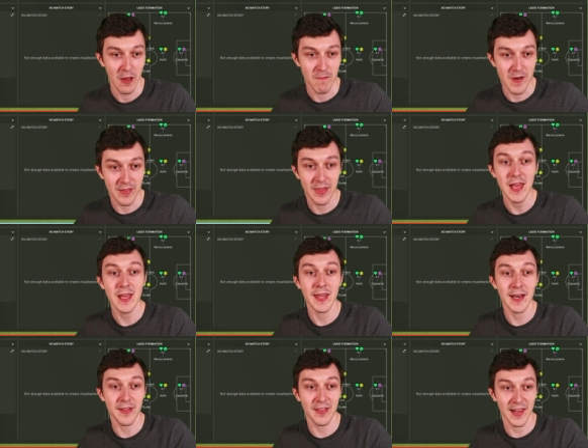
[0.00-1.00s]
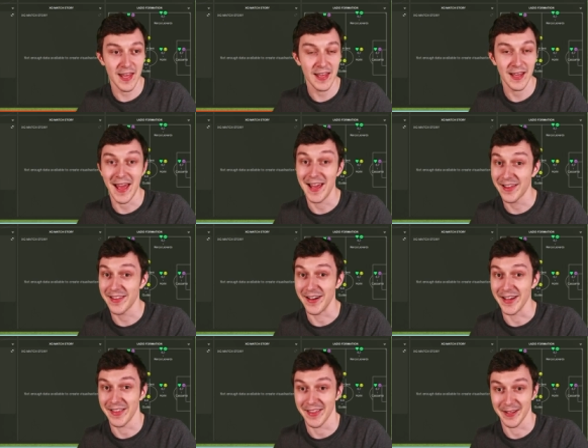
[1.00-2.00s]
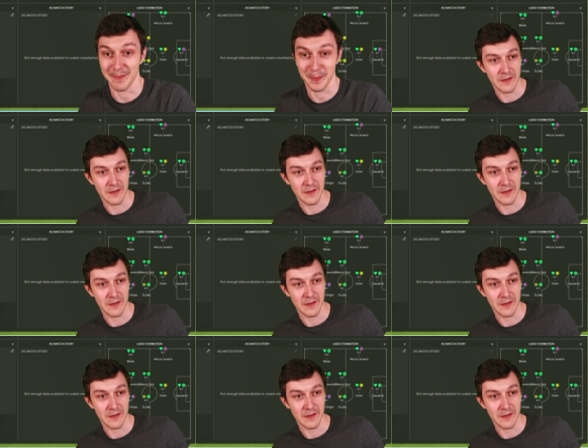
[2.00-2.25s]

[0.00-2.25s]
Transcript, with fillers: ridiculously exciting.